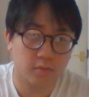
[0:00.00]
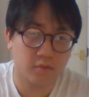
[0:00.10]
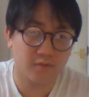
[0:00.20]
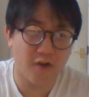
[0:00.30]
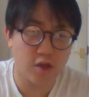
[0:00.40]

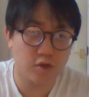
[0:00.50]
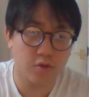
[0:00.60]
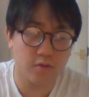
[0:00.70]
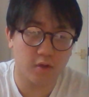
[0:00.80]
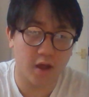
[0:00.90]
The fuck are you
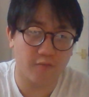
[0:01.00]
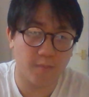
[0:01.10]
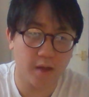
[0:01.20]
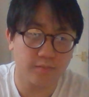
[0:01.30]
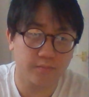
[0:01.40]
doing with your life,
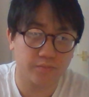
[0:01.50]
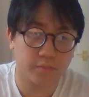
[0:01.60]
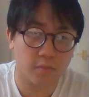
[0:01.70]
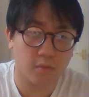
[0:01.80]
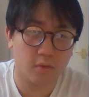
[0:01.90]
man?
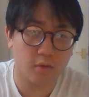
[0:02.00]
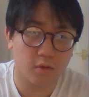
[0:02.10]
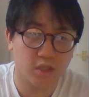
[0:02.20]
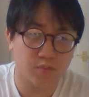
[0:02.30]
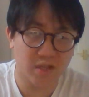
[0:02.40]

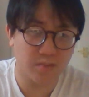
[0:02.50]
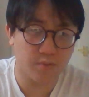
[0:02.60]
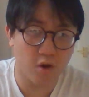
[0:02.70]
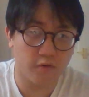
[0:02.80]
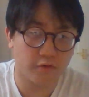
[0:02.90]
It's pissing
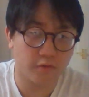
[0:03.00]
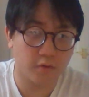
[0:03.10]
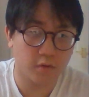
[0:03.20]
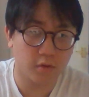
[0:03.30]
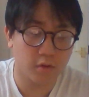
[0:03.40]
me off.
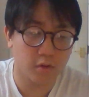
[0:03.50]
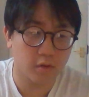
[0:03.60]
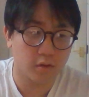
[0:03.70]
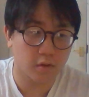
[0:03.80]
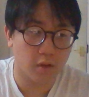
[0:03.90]

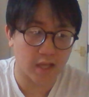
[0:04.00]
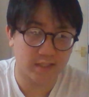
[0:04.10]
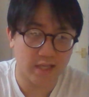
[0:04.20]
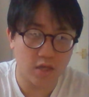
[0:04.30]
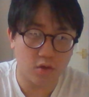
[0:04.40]
I
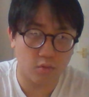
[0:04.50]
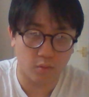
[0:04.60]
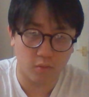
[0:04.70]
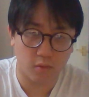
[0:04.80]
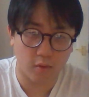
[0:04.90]
see you,
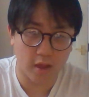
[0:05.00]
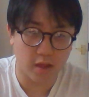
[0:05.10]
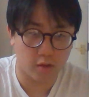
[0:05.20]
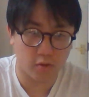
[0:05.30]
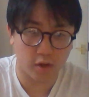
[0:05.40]

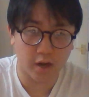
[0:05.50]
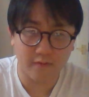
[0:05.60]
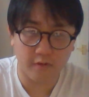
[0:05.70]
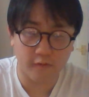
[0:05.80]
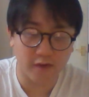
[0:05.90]
and you're
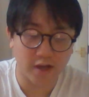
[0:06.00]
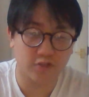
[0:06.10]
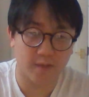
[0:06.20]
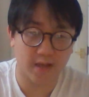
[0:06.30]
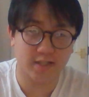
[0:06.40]
kind of a reflection
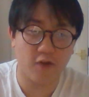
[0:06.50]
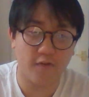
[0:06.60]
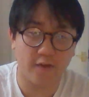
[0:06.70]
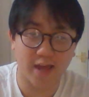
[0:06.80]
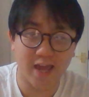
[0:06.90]
of myself.
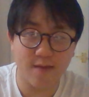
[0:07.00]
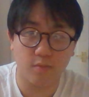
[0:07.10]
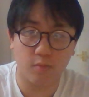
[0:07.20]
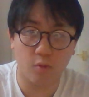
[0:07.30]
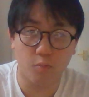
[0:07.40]
If I
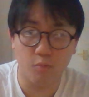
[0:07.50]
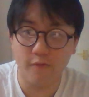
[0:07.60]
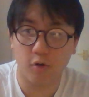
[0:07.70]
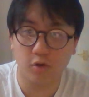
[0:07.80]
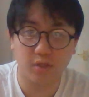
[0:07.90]
keep
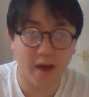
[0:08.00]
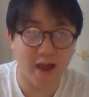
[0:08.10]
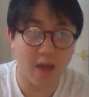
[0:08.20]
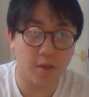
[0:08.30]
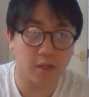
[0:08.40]
moving on to the bad
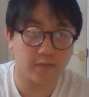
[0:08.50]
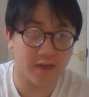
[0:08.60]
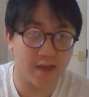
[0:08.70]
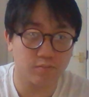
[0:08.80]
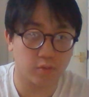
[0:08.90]
habits, if I
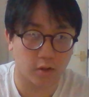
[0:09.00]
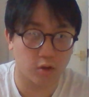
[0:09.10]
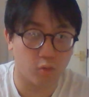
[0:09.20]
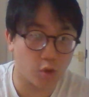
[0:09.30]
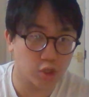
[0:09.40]
keep, like,
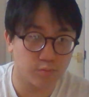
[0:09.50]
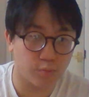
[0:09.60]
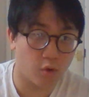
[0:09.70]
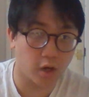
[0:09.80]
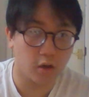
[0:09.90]
you know, watching
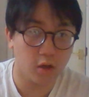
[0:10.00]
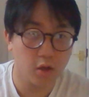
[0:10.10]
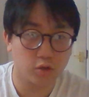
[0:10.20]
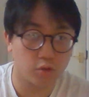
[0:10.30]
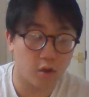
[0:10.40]
porn,
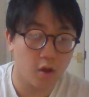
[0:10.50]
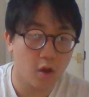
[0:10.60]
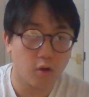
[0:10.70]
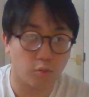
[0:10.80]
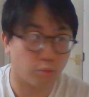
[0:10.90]
and
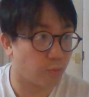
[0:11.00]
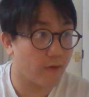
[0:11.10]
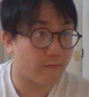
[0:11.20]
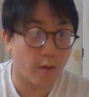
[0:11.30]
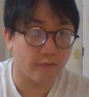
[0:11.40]

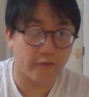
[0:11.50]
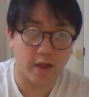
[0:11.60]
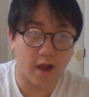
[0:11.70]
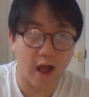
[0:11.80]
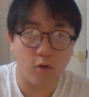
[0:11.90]
if I
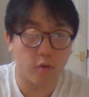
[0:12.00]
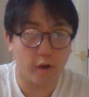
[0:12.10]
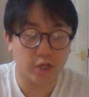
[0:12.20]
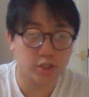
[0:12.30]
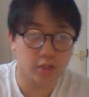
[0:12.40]
get an alcohol
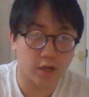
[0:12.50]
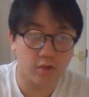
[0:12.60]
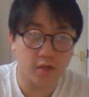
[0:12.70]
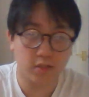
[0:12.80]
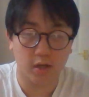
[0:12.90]
addiction, I do
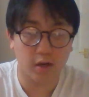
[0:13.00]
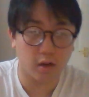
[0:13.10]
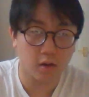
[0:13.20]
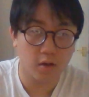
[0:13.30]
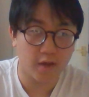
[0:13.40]
this,
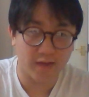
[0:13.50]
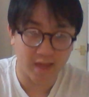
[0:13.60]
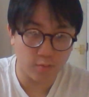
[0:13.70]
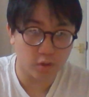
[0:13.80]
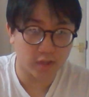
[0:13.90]
if I
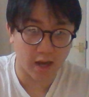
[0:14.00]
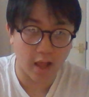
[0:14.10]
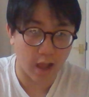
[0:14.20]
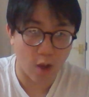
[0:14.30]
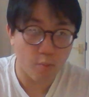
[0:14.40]
keep doing
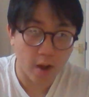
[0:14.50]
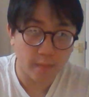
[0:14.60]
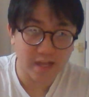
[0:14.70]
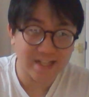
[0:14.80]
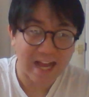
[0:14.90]
that, I will become
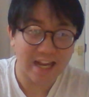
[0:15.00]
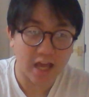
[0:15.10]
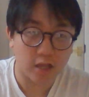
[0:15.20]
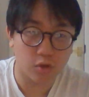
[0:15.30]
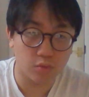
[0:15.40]
exactly
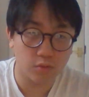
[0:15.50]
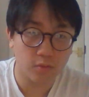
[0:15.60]
like you.